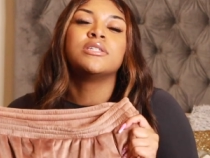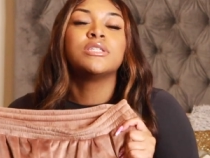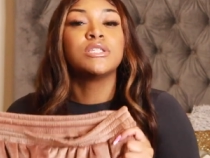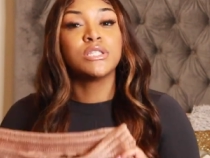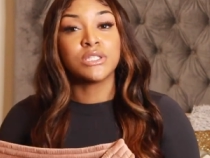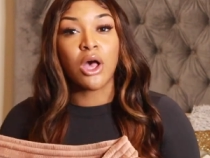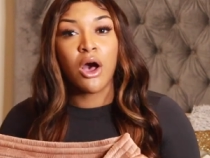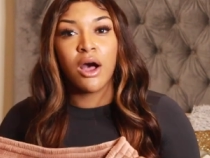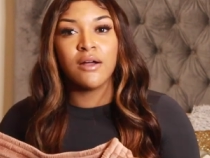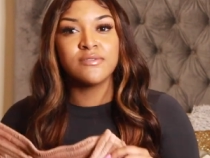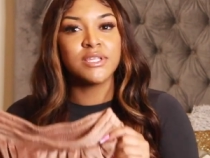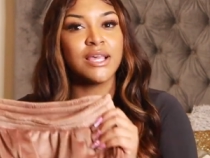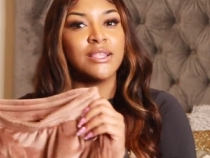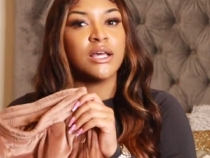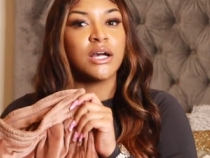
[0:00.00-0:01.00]

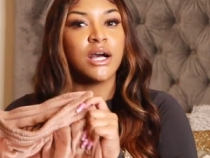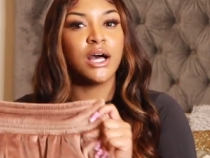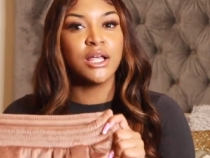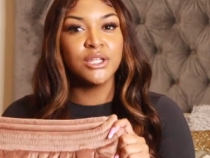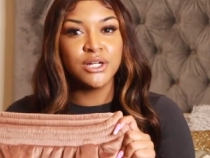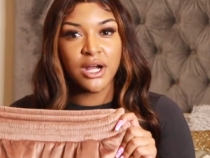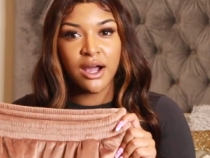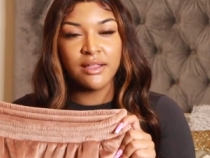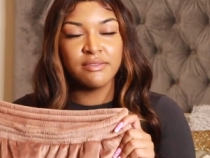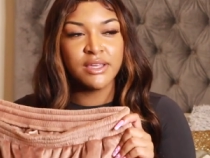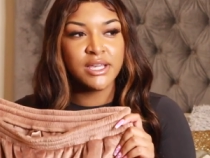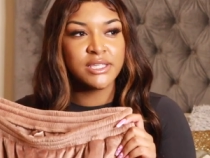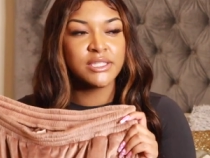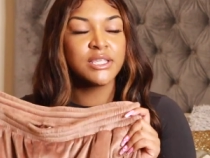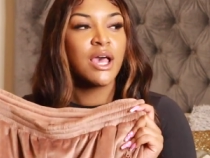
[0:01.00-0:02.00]
soft and the color on
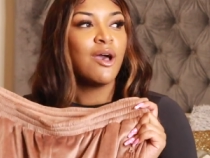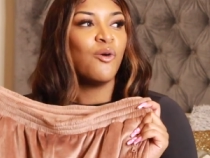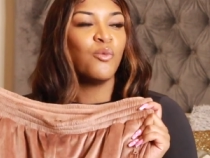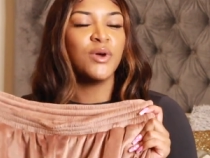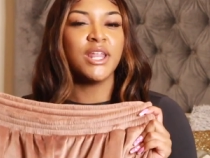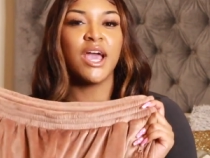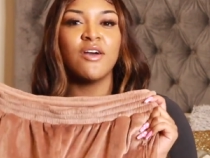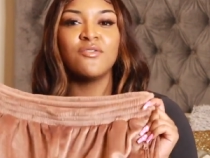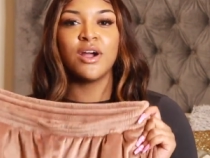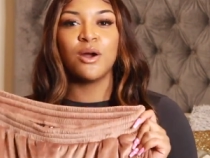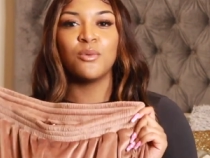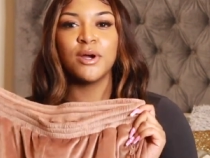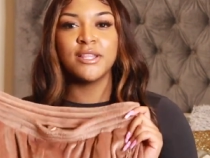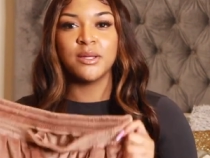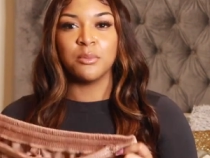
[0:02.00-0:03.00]
this Whenever I
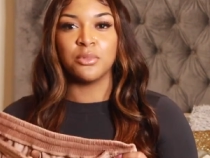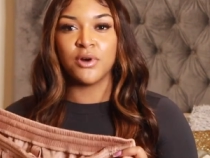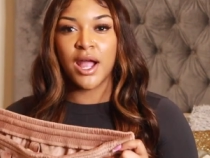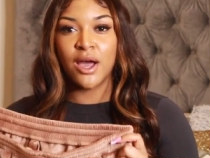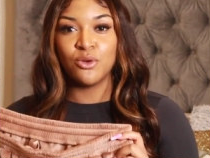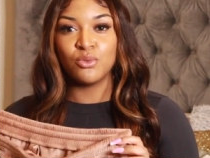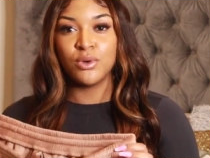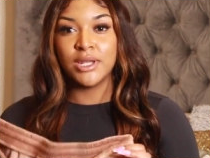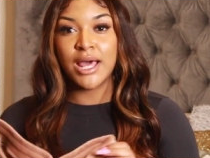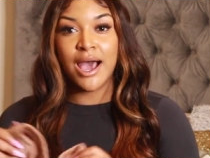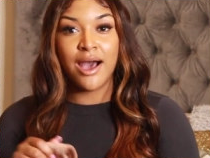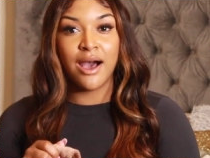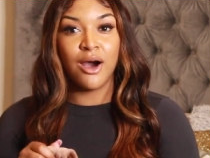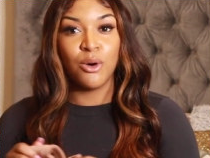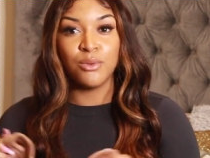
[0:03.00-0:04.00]
wear the brown one,
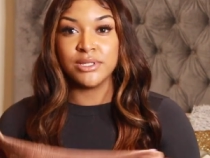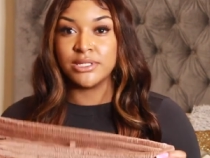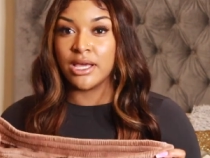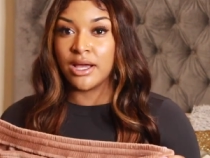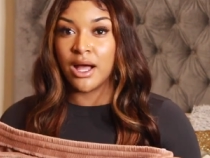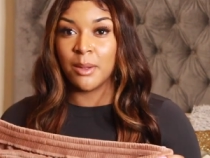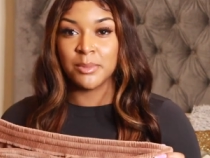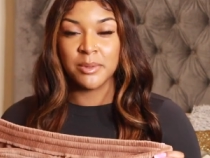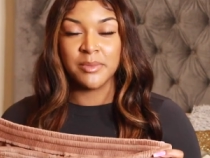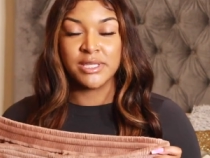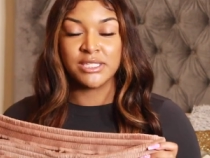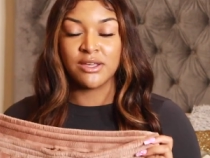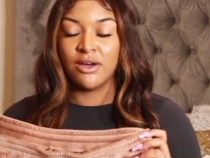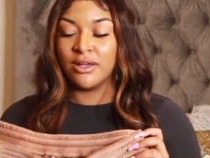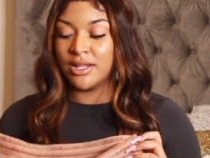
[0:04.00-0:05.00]
I always get
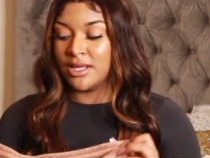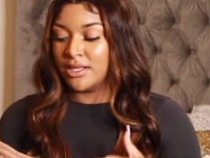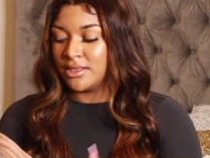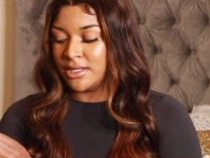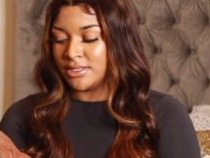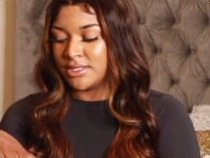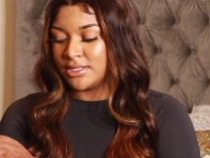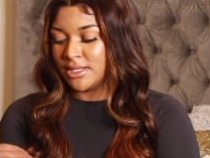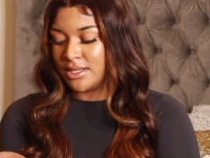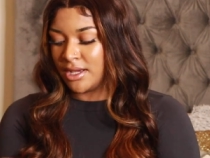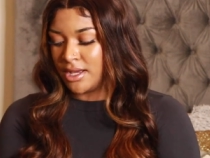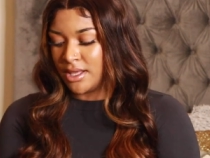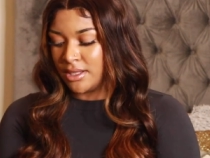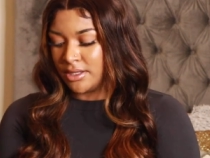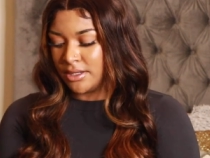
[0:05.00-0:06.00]
compliments on it. This is in the
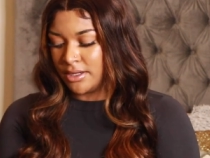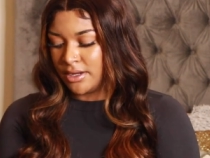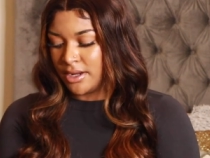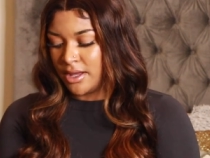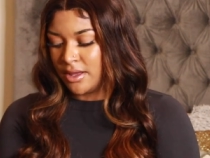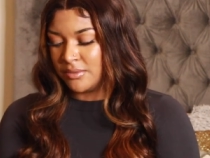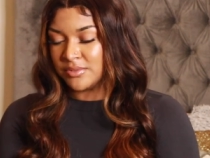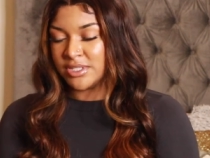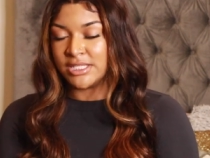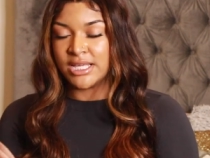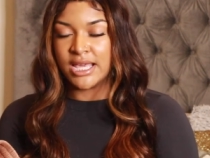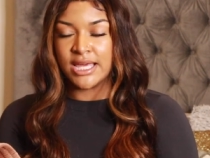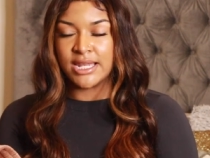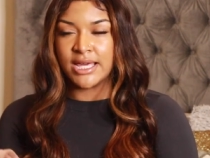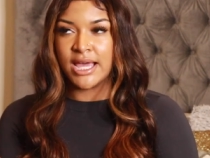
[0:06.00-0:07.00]
color um,
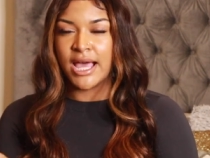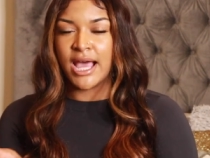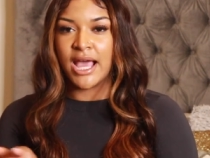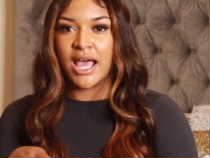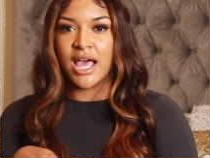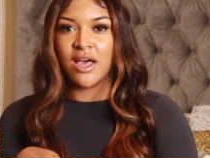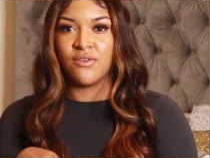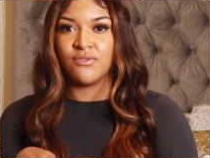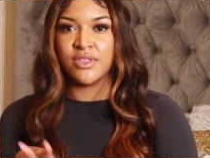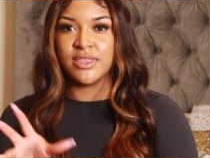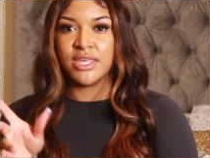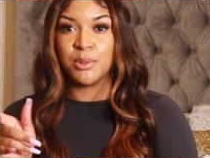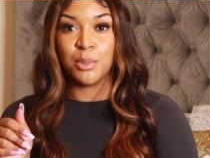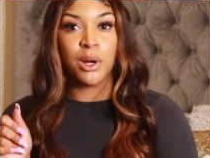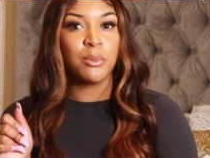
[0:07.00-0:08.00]
Sienna. I have
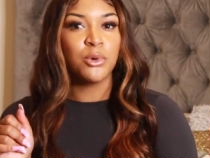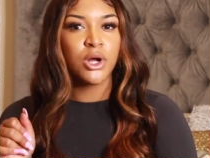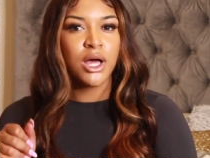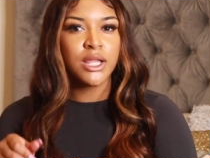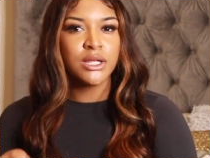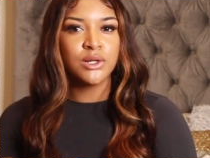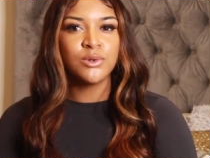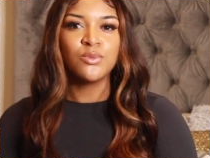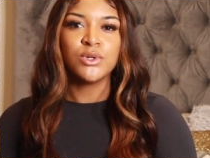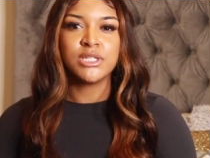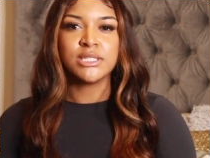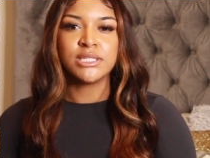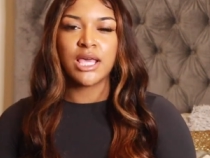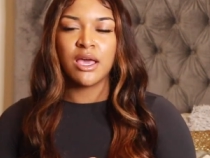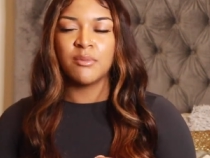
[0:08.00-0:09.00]
the purple color, which
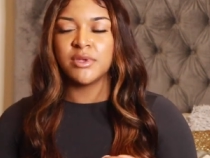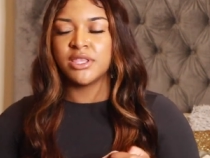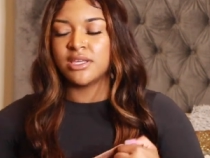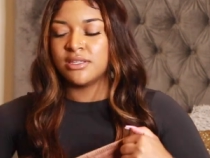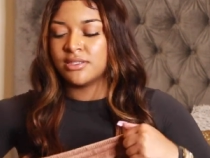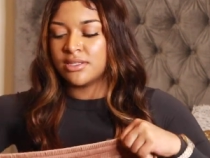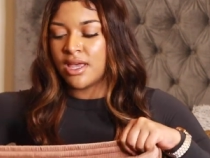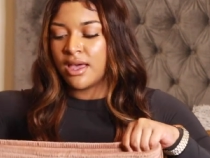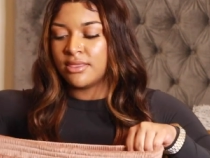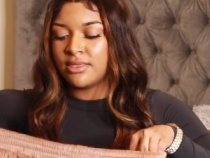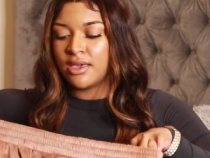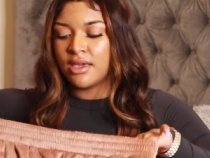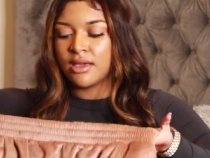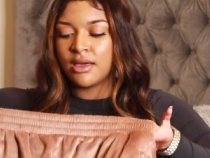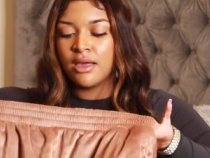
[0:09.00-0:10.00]
is Amethyst, I
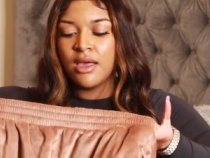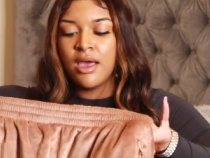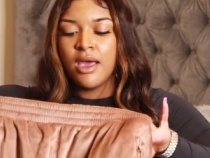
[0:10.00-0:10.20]
think.